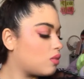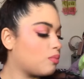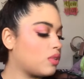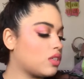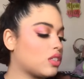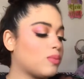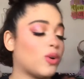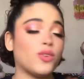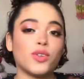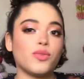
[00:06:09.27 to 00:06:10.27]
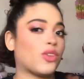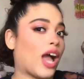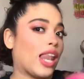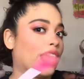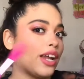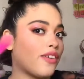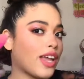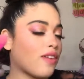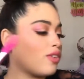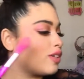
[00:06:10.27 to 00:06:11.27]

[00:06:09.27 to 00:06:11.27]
put some over the highlight I already have on.